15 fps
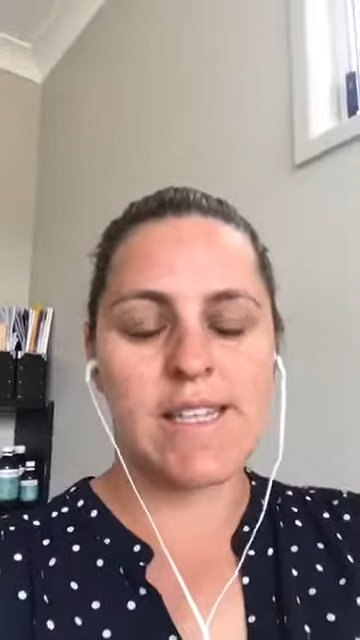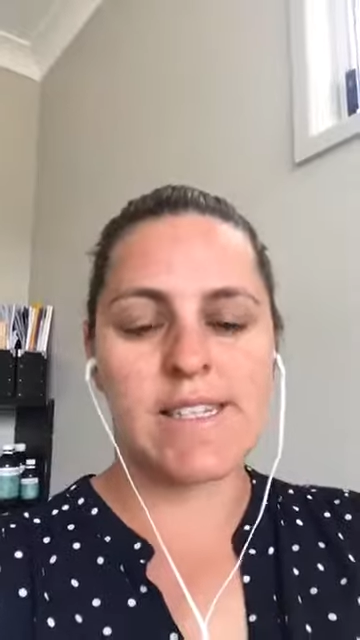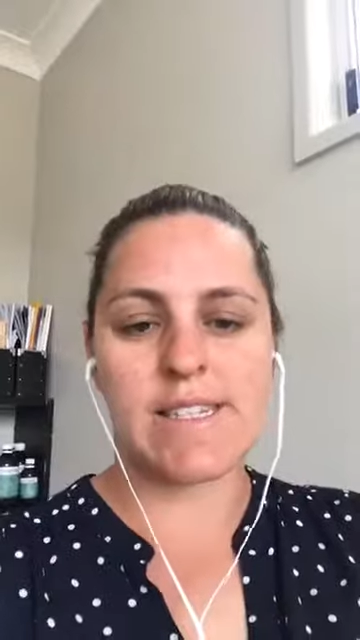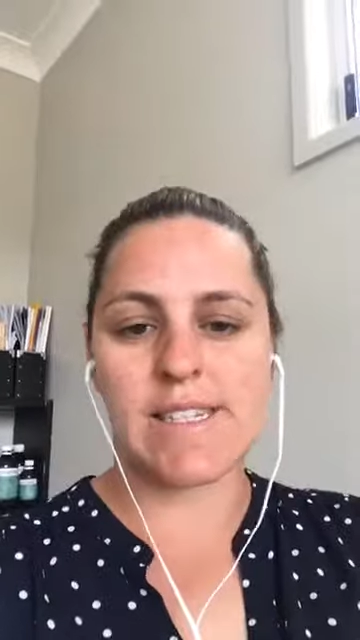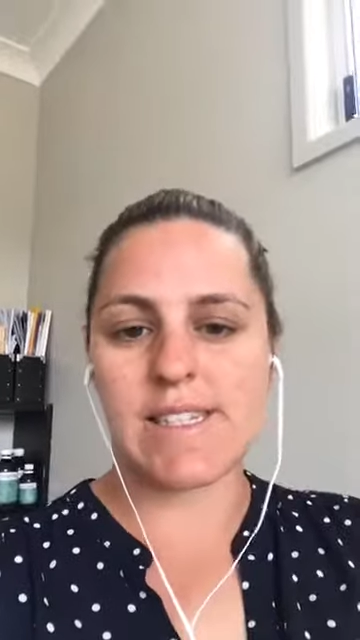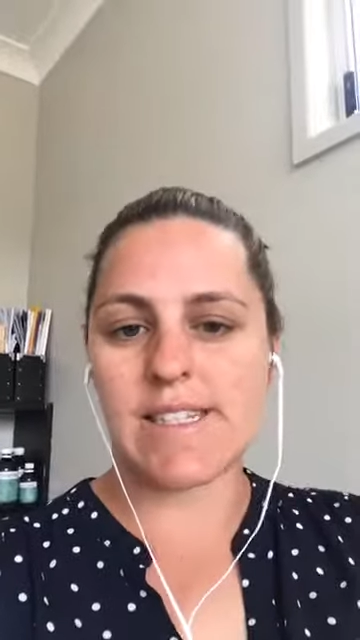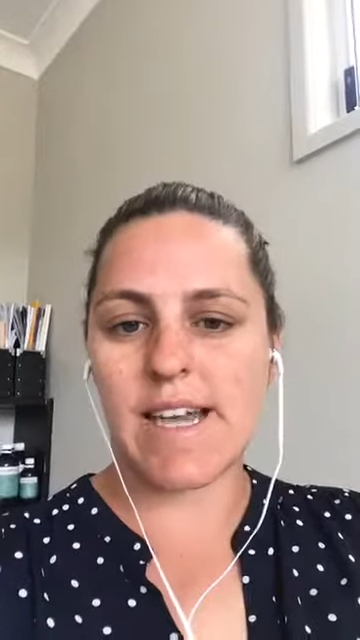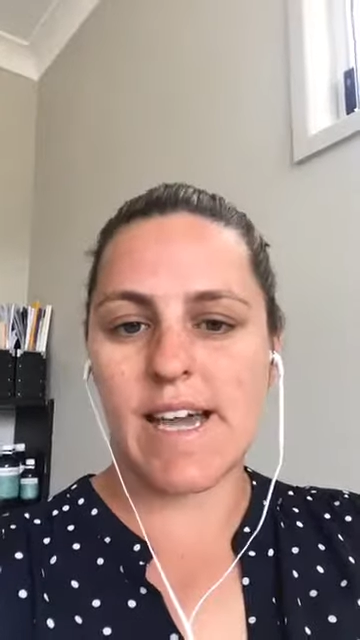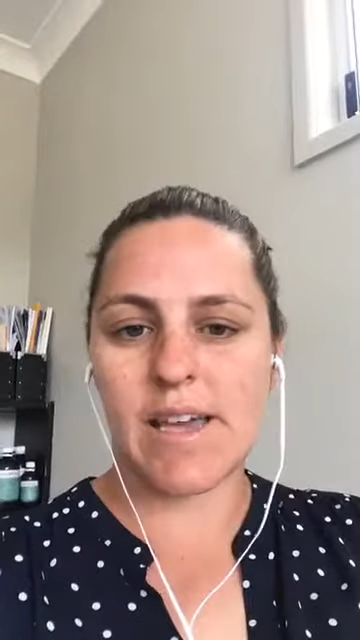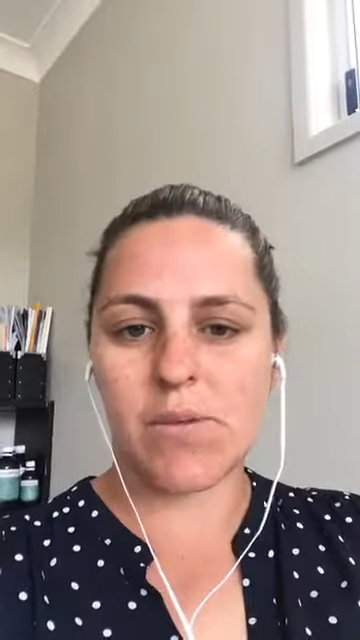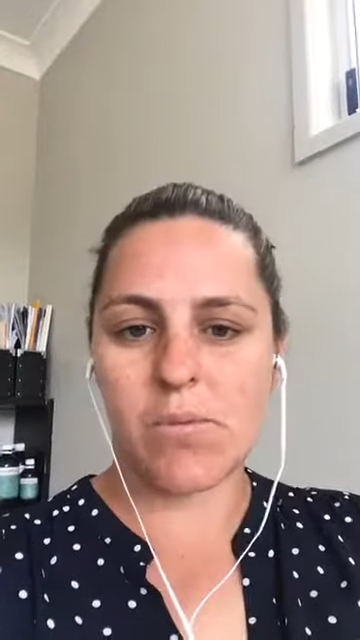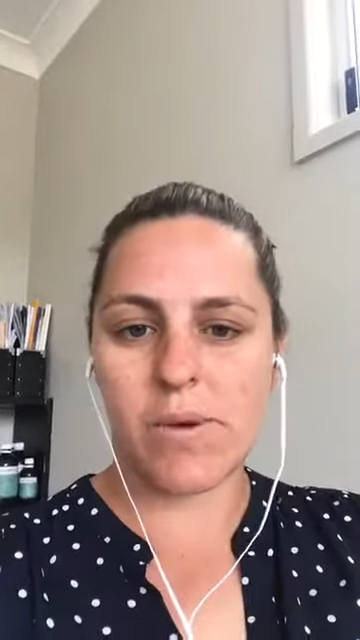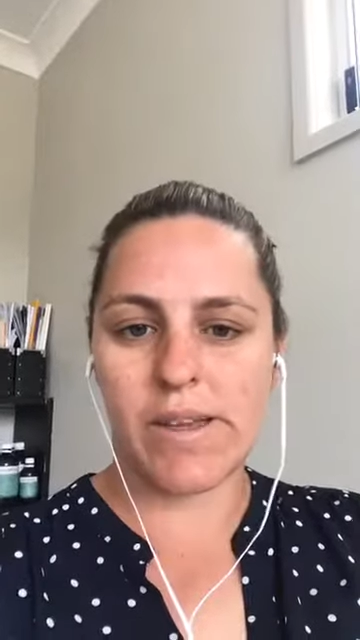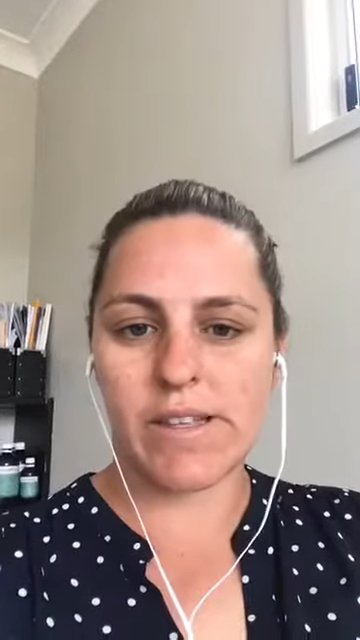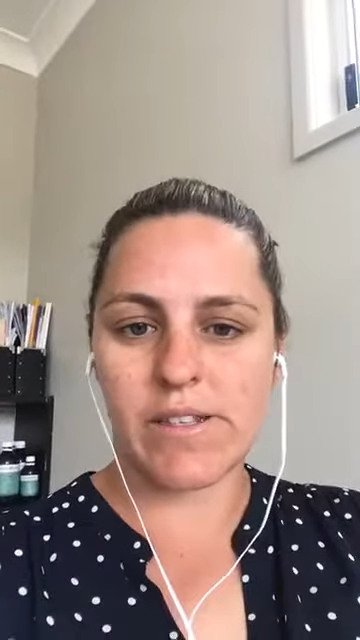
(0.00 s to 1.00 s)
6 to
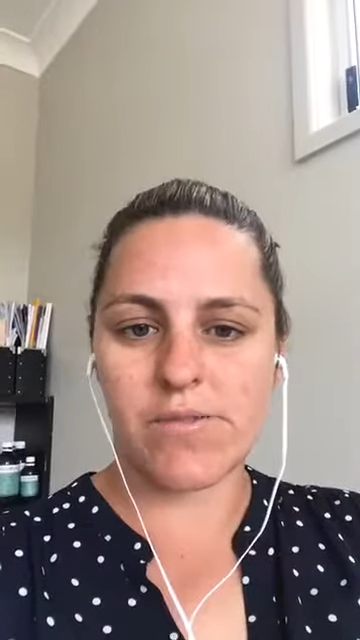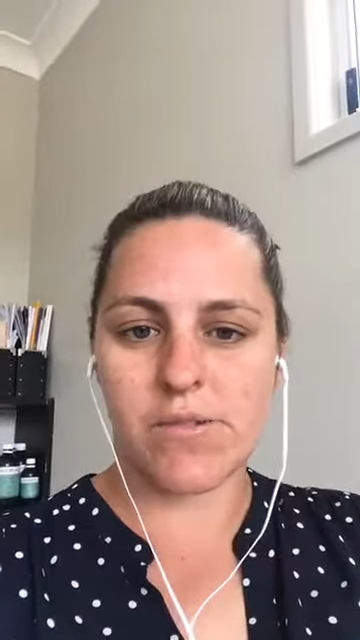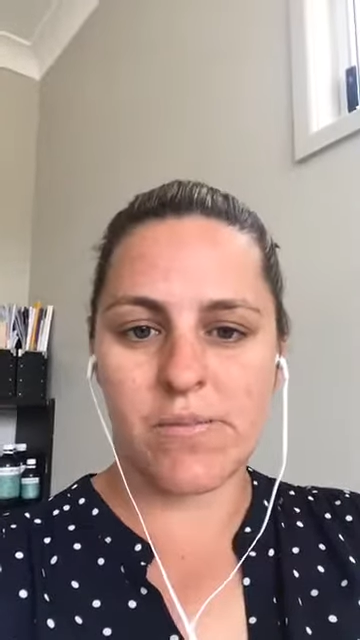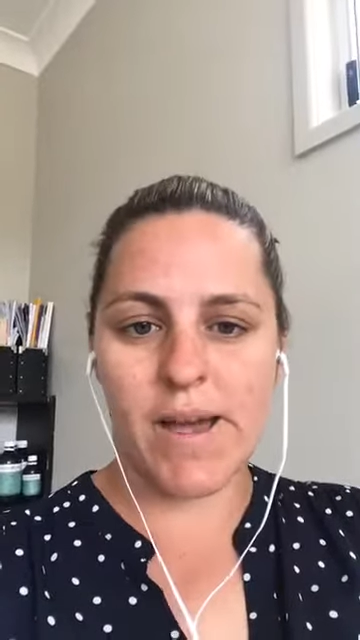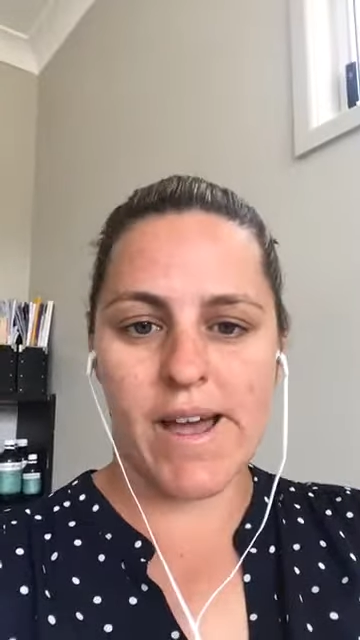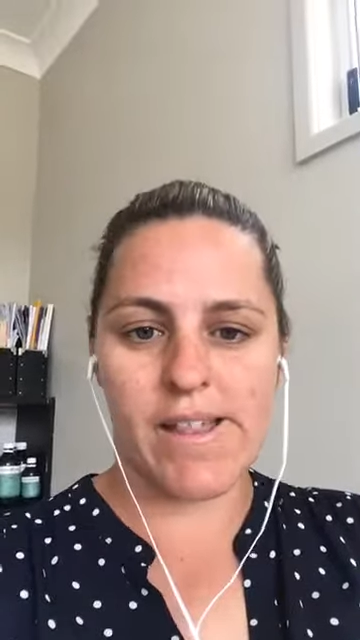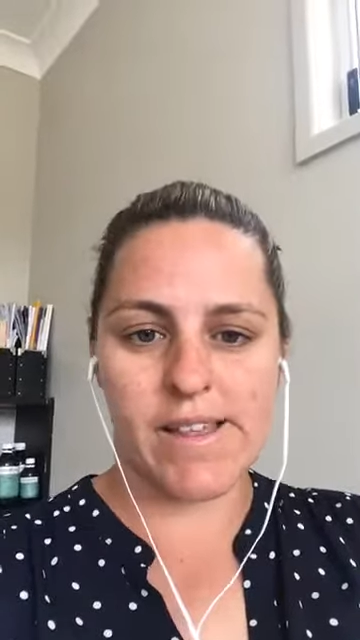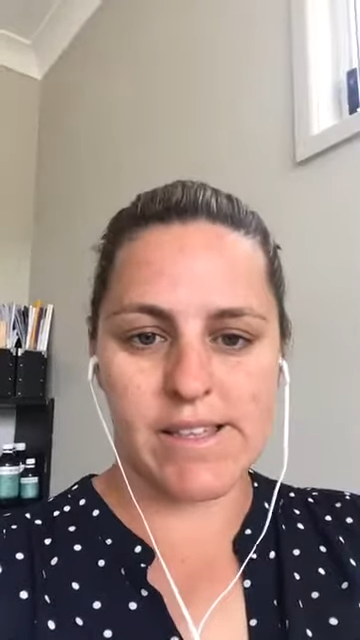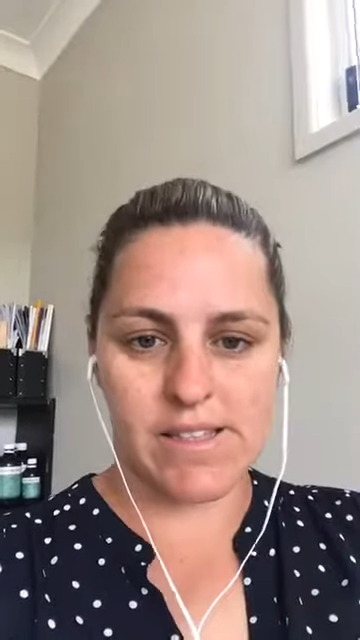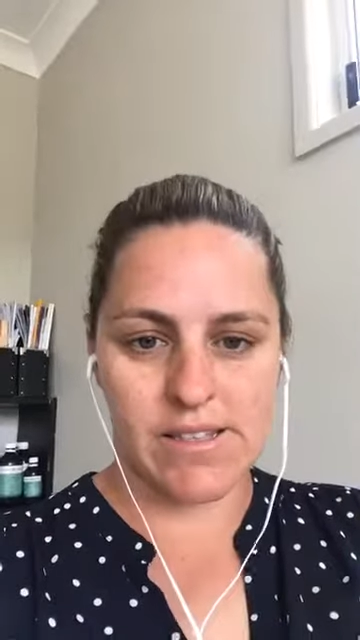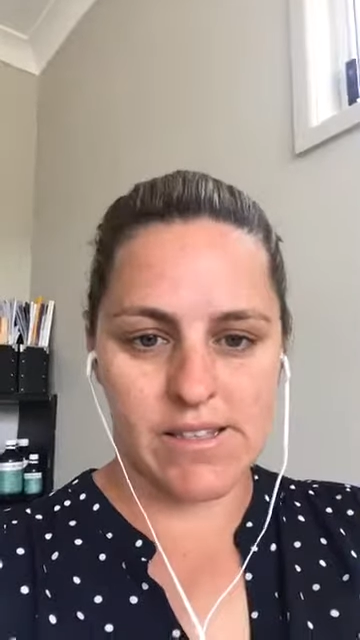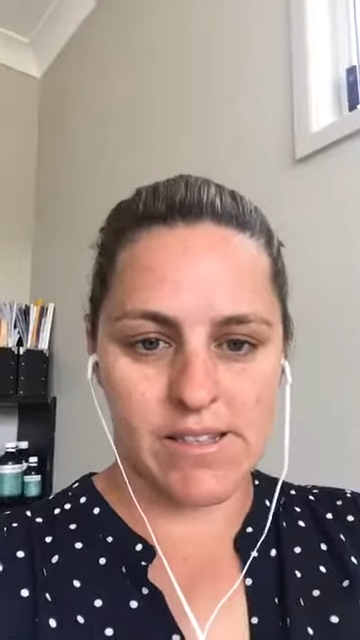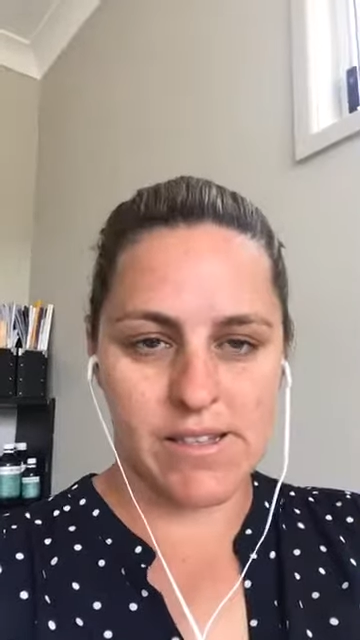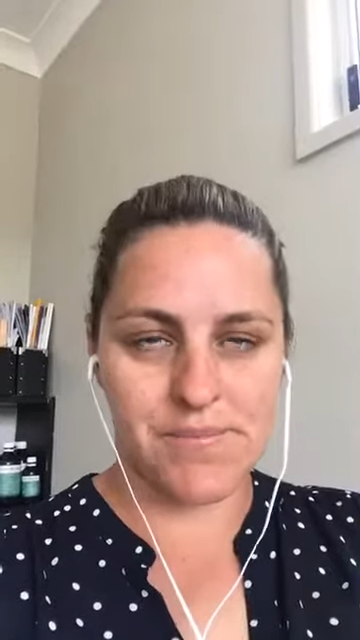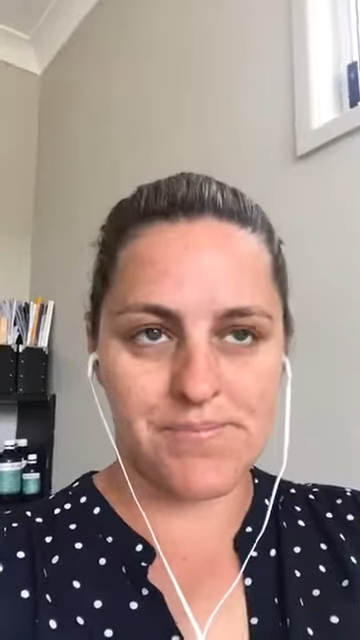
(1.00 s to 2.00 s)
8 weeks for balance,